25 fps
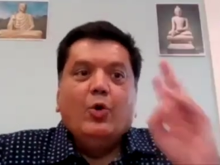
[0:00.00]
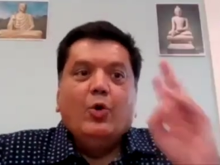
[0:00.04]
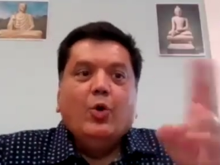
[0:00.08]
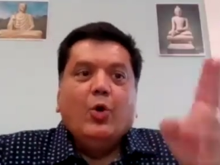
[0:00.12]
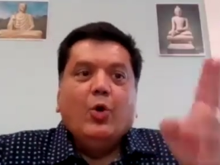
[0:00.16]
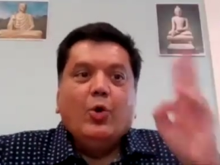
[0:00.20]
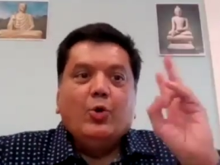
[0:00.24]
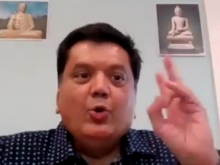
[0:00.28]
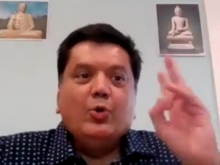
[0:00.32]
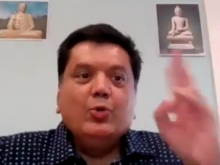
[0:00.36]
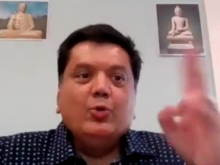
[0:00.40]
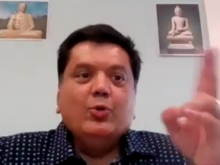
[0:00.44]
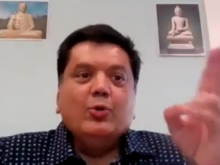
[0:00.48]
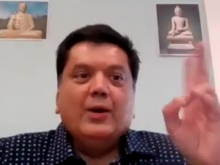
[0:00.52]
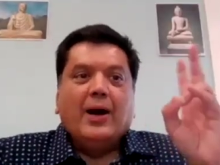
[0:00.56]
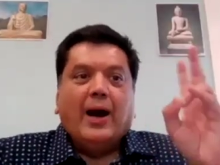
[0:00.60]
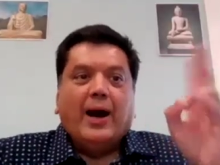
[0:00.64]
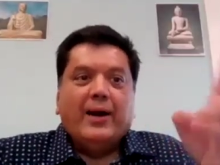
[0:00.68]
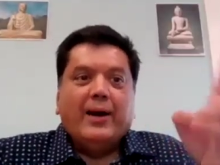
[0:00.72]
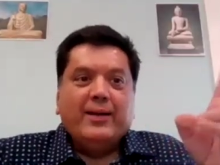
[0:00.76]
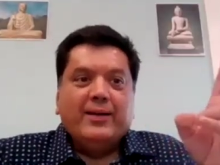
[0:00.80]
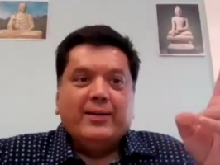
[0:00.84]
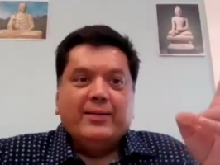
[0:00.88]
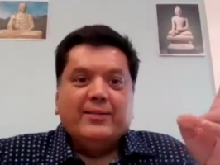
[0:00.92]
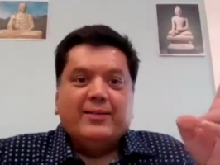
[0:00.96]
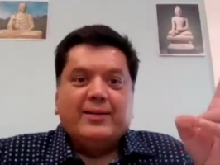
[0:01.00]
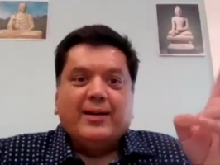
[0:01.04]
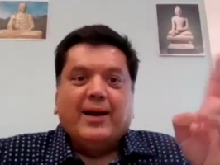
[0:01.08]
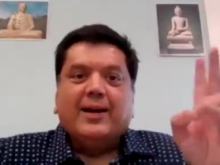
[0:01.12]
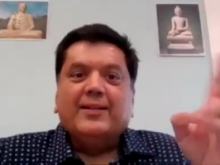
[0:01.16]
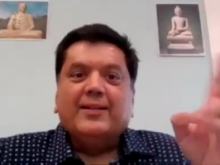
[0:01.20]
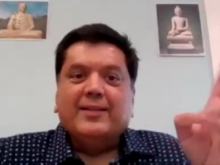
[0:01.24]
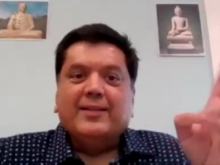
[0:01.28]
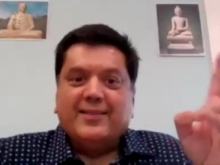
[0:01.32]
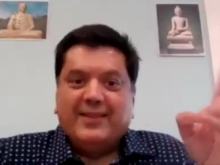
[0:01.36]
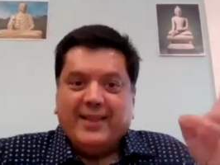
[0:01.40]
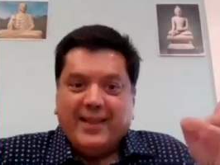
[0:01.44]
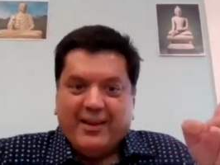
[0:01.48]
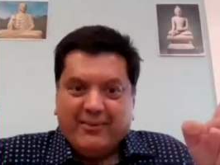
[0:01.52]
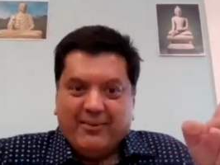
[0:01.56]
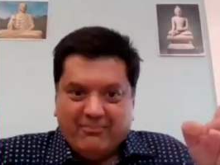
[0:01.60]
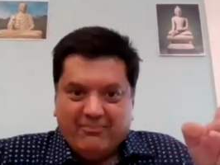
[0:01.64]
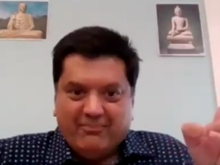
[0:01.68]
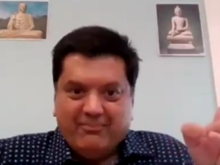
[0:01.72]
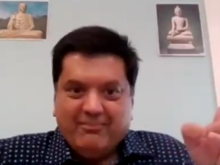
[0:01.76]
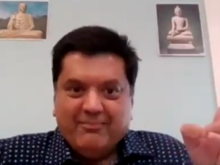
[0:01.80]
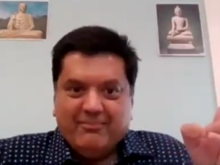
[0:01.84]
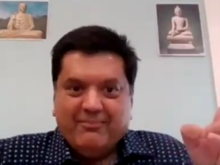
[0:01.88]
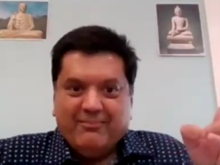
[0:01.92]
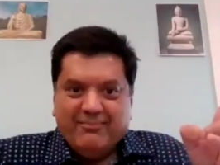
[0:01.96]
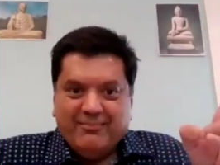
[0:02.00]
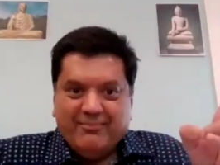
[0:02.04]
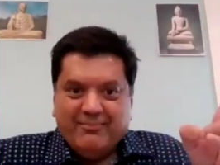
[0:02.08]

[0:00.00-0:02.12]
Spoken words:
No two gardens are the same.